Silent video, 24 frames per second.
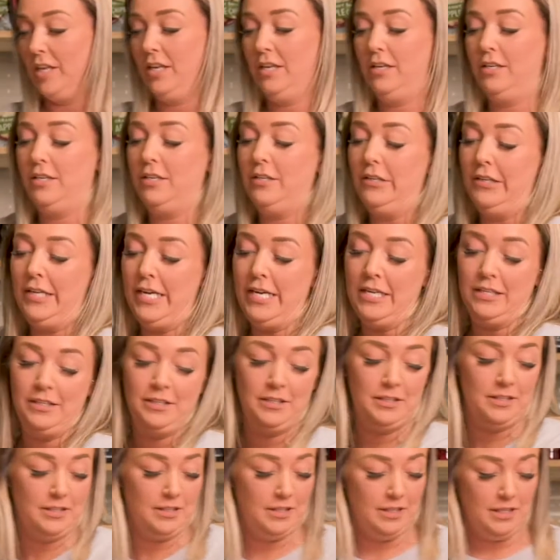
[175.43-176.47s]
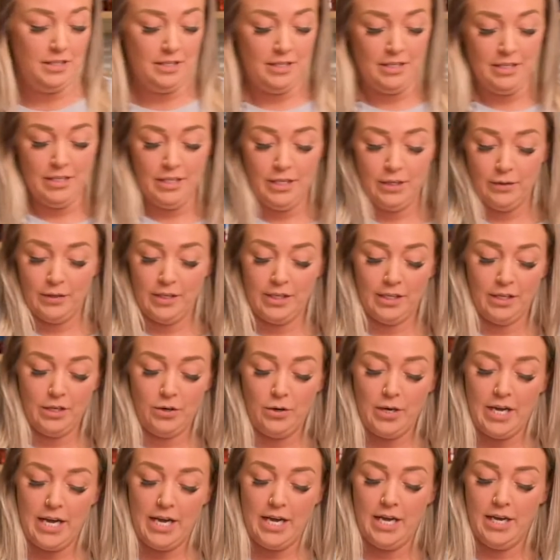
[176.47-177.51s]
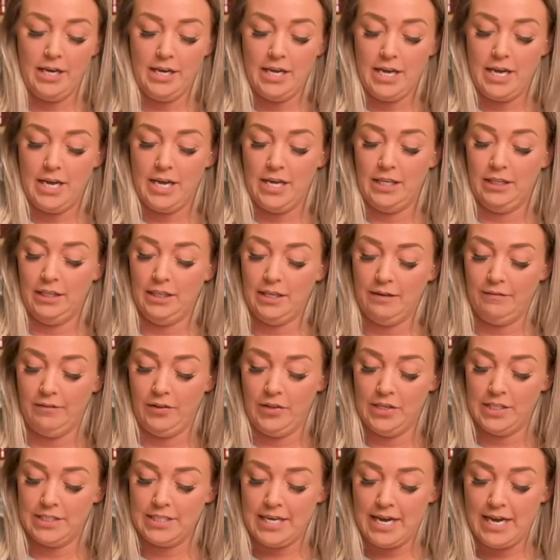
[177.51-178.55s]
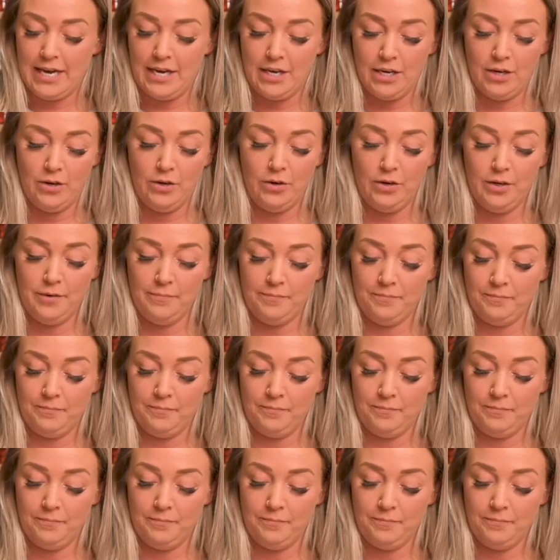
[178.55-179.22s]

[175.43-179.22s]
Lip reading: All right, I'm gonna go ahead and level this out.